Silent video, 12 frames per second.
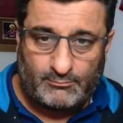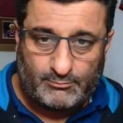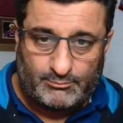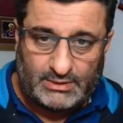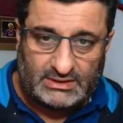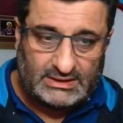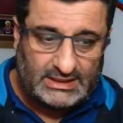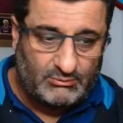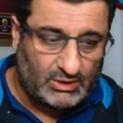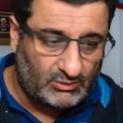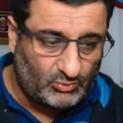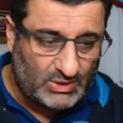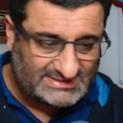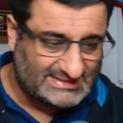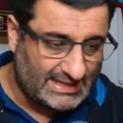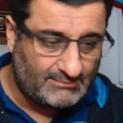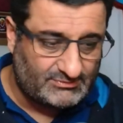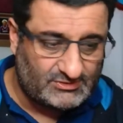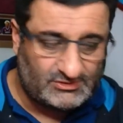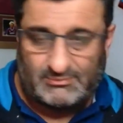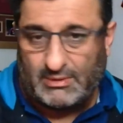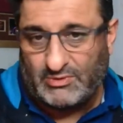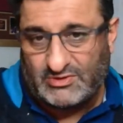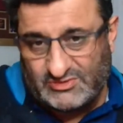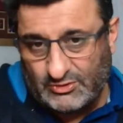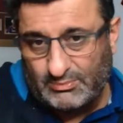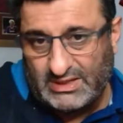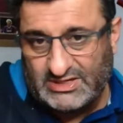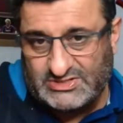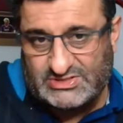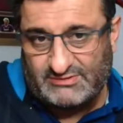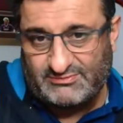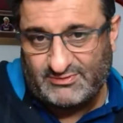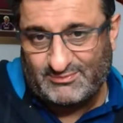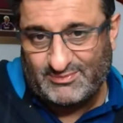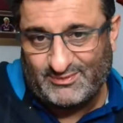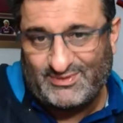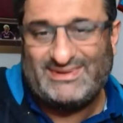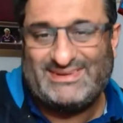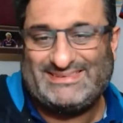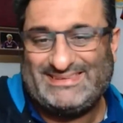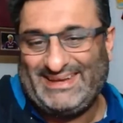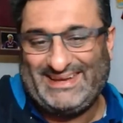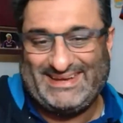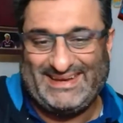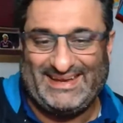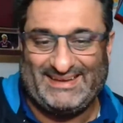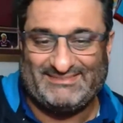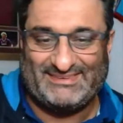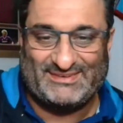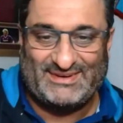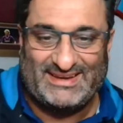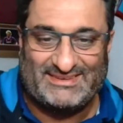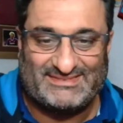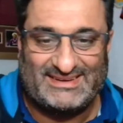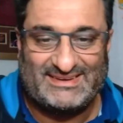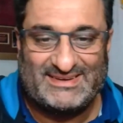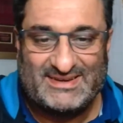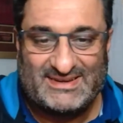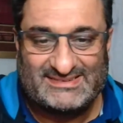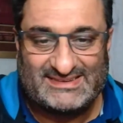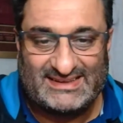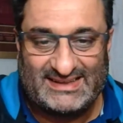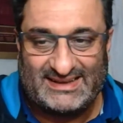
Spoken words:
Burnley 1, West Ham 2, but we're still playing shit football. Take care, have a great evening, see you later.